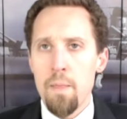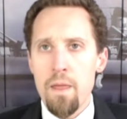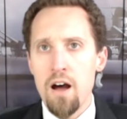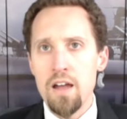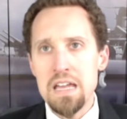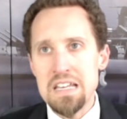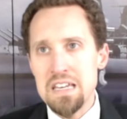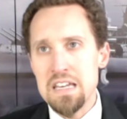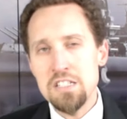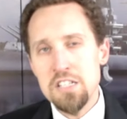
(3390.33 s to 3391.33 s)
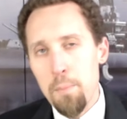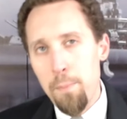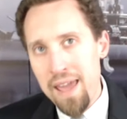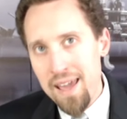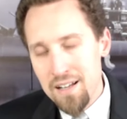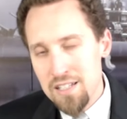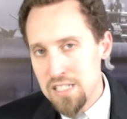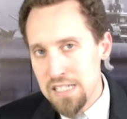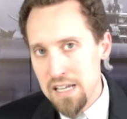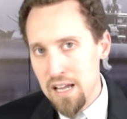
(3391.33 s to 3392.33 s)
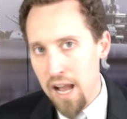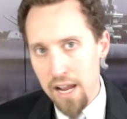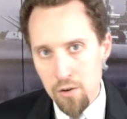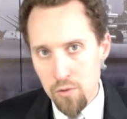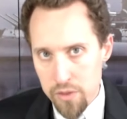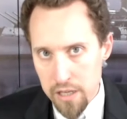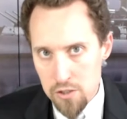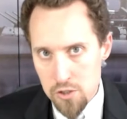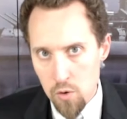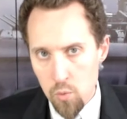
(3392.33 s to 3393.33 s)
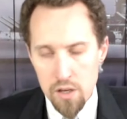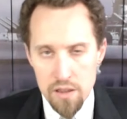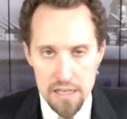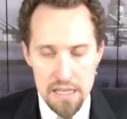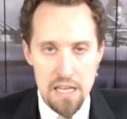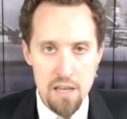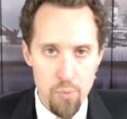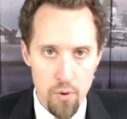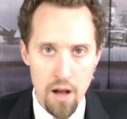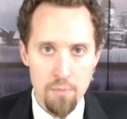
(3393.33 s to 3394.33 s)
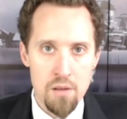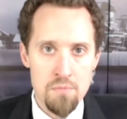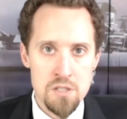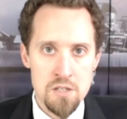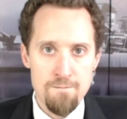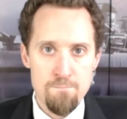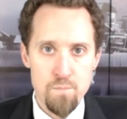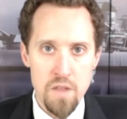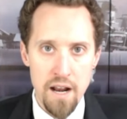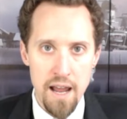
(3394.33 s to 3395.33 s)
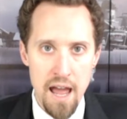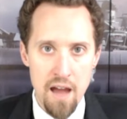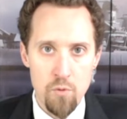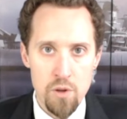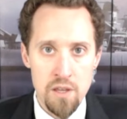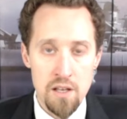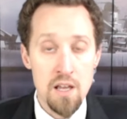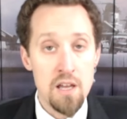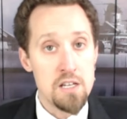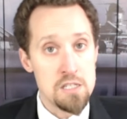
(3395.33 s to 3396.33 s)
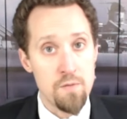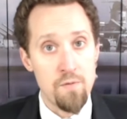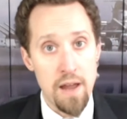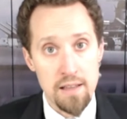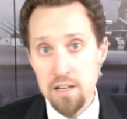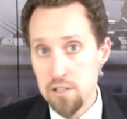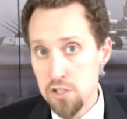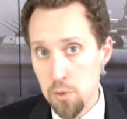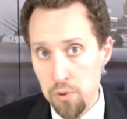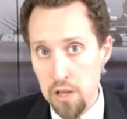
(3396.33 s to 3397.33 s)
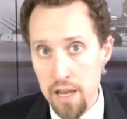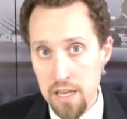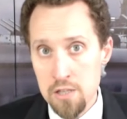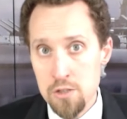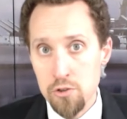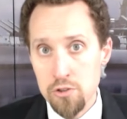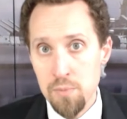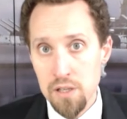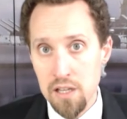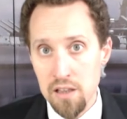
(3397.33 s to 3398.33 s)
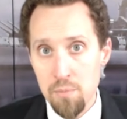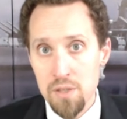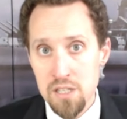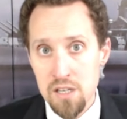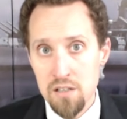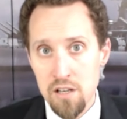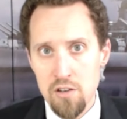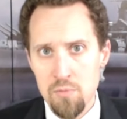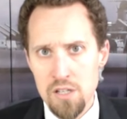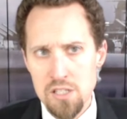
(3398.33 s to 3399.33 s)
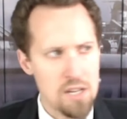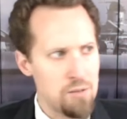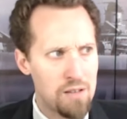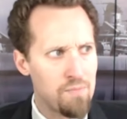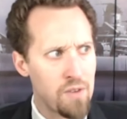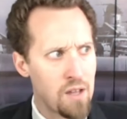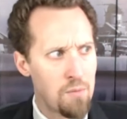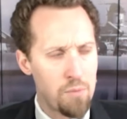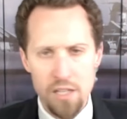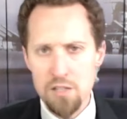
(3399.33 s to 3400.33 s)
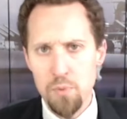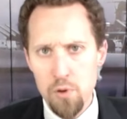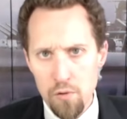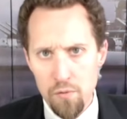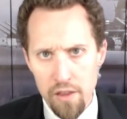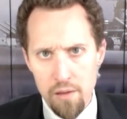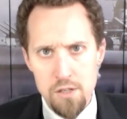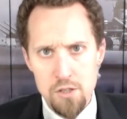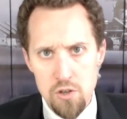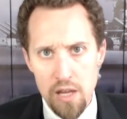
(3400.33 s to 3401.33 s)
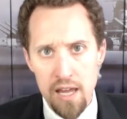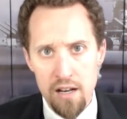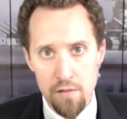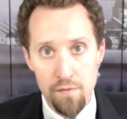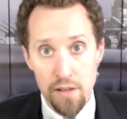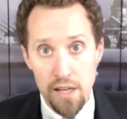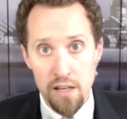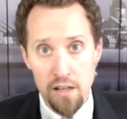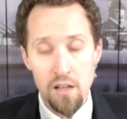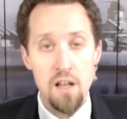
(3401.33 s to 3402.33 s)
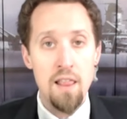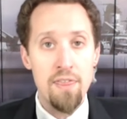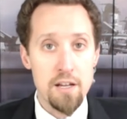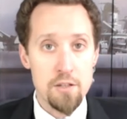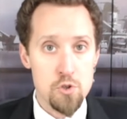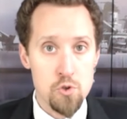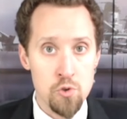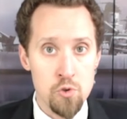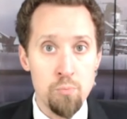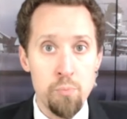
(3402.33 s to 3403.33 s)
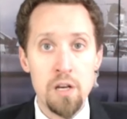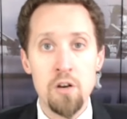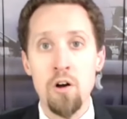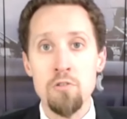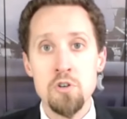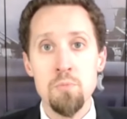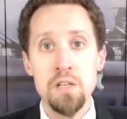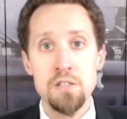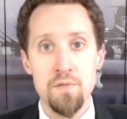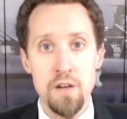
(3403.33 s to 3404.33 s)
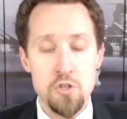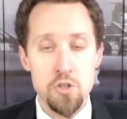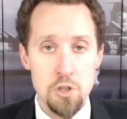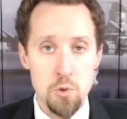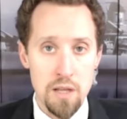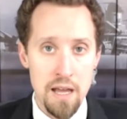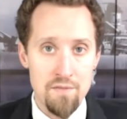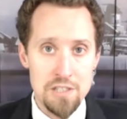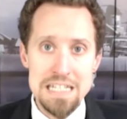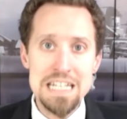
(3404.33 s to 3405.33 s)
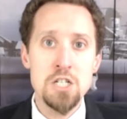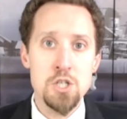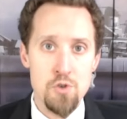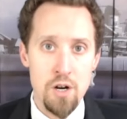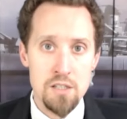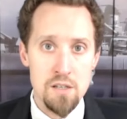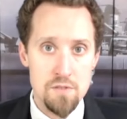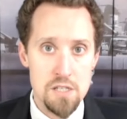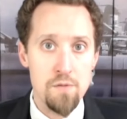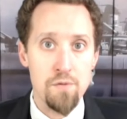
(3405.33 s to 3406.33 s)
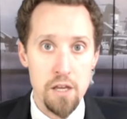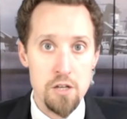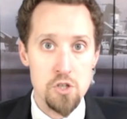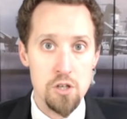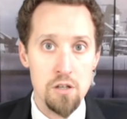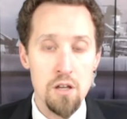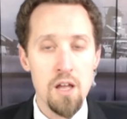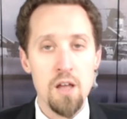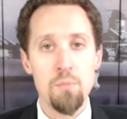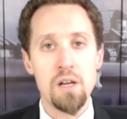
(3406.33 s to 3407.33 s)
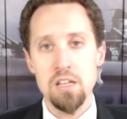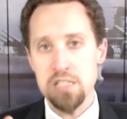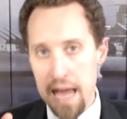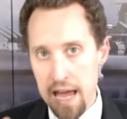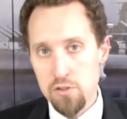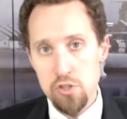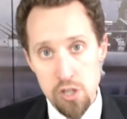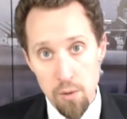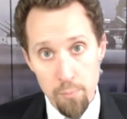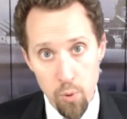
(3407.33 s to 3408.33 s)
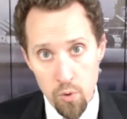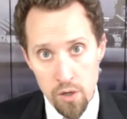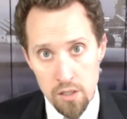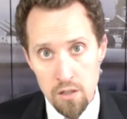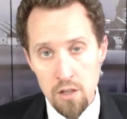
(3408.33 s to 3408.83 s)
Uh, it, is it a panacea? I don't think so. One of the key problems that I have with it is the fact that its supply is ultimately limited. Now, you may say that but that's beautiful. That mm-hmm. means you mm-hmm. can't inflate it. That's true, but it also means eventually you will have destructive deflation because mm-hmm. at some point